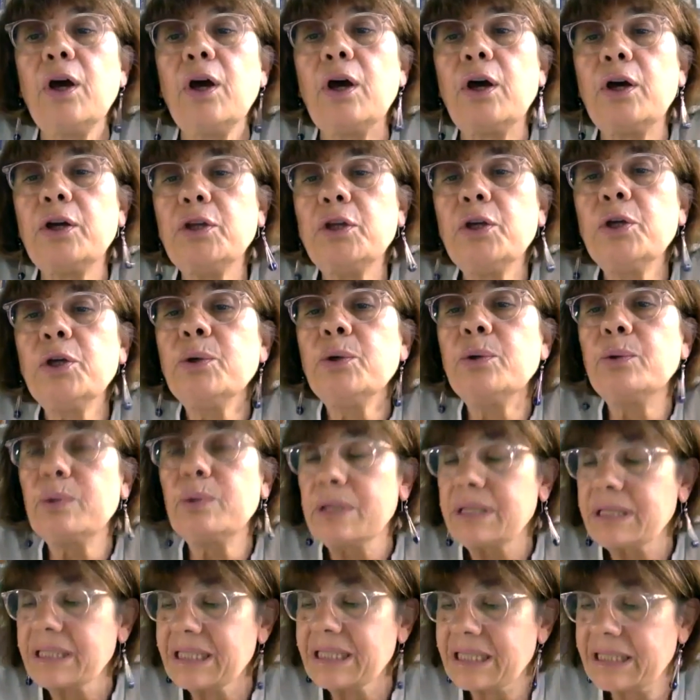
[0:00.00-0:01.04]
a new
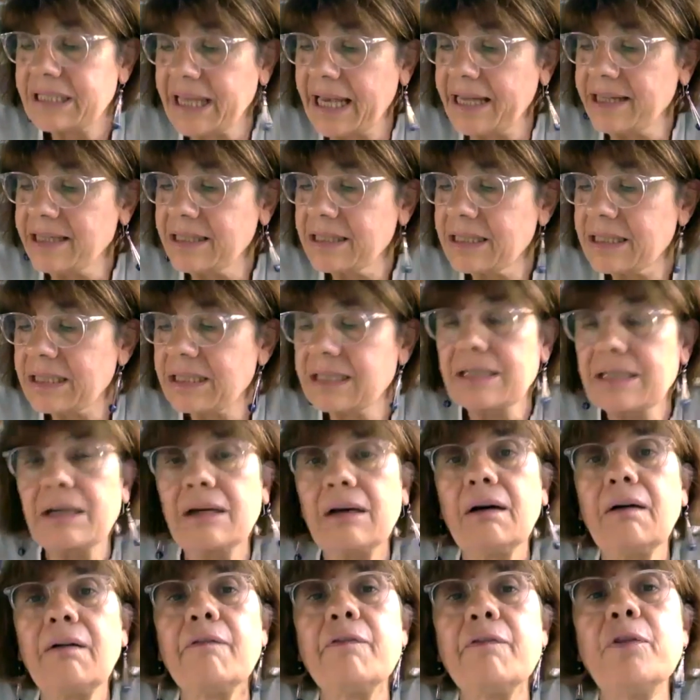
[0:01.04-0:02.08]
sense
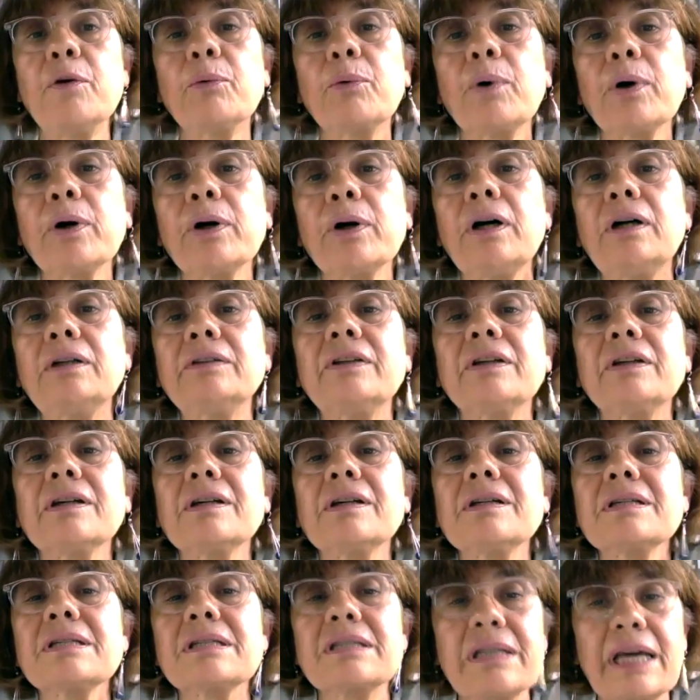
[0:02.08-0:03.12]
of the word
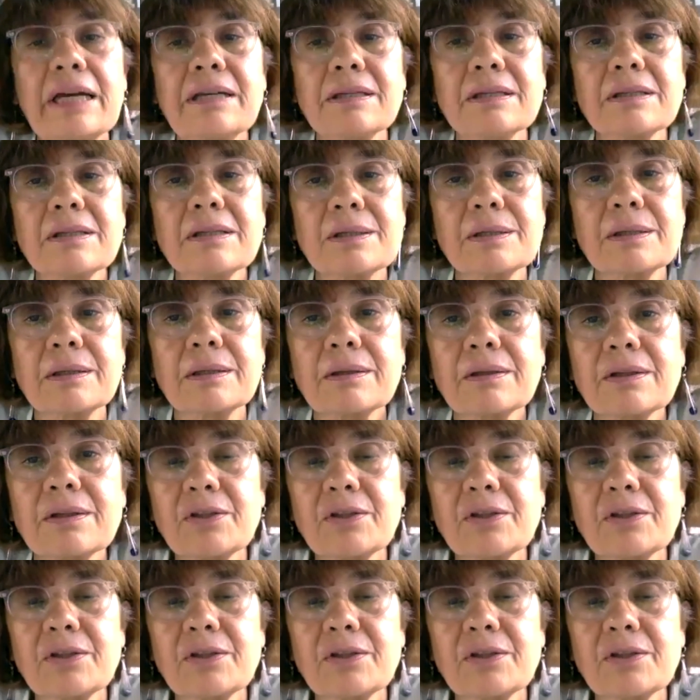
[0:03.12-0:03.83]
sense.